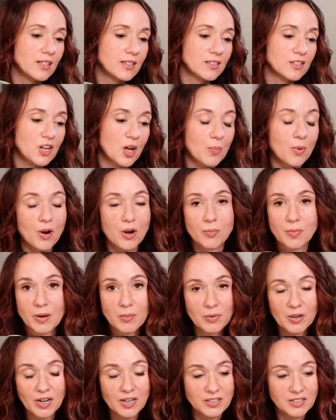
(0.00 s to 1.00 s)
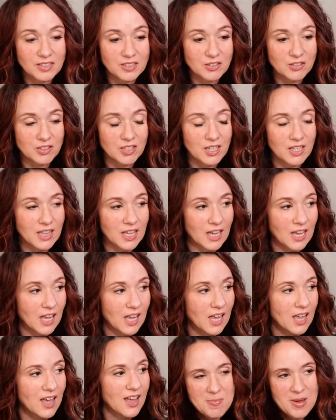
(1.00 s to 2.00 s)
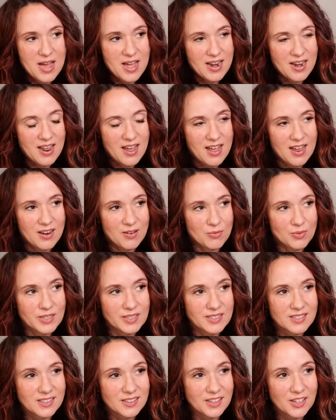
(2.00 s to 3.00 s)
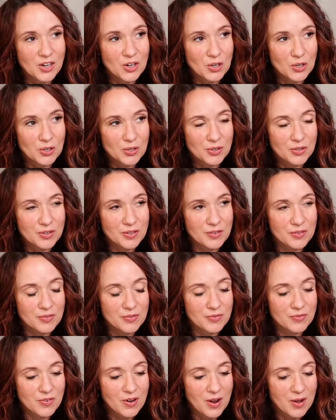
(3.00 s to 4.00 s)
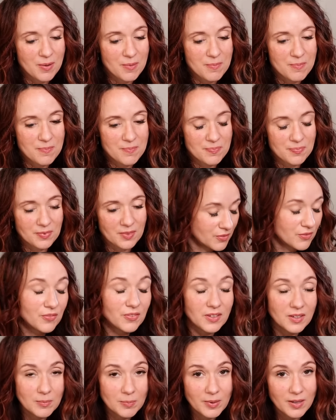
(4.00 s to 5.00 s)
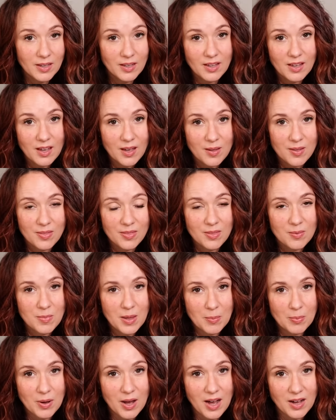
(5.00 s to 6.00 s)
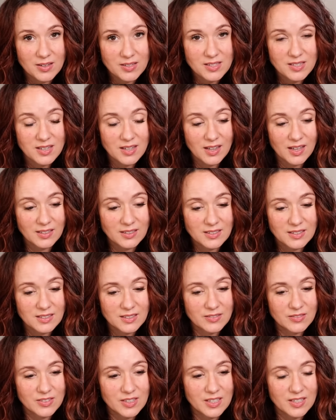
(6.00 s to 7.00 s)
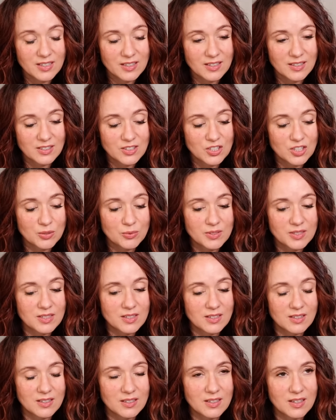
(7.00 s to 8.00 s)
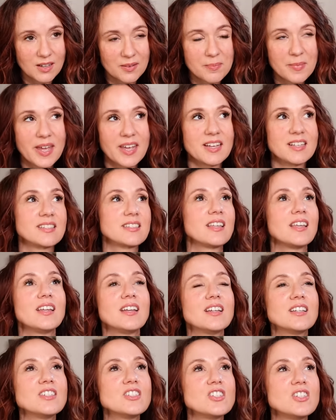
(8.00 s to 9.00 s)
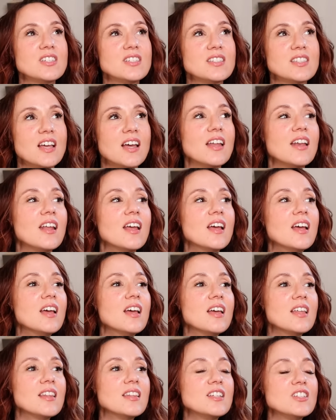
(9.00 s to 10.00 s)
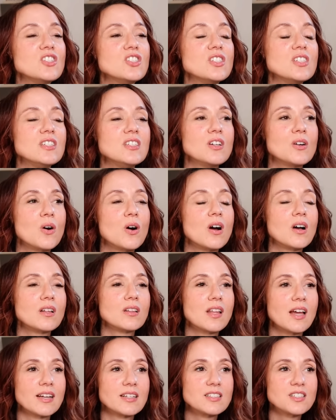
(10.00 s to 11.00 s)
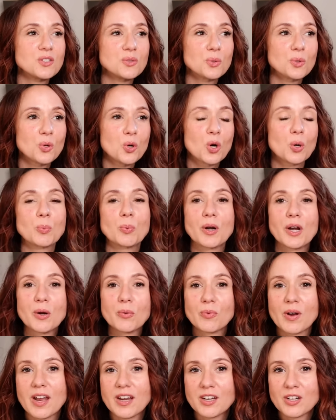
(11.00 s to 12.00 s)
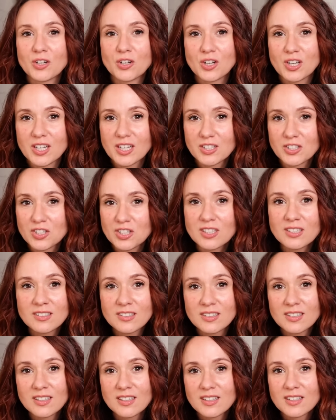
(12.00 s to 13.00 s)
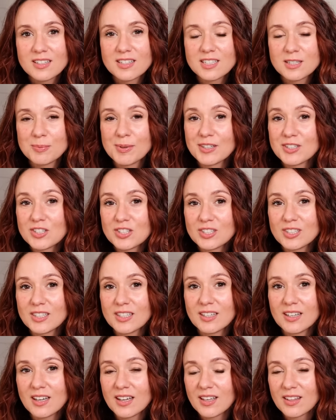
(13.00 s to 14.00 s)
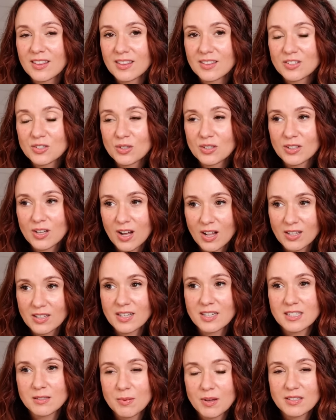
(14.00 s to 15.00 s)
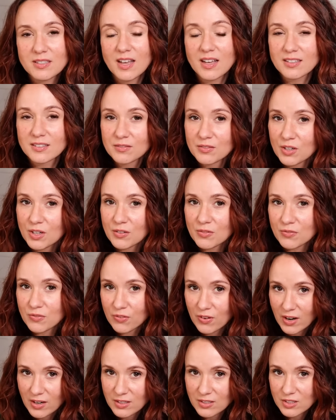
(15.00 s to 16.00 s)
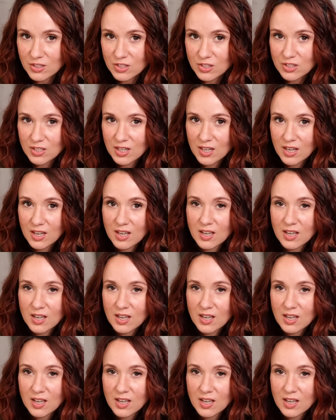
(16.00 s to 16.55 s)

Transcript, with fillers: It's not part of my branding or anything, but I recently heard from Phoebe at the Maple House Collective, and she was in a magazine, and she said that she likes to incorporate red in her kitchen, especially during the holidays, because it has a very French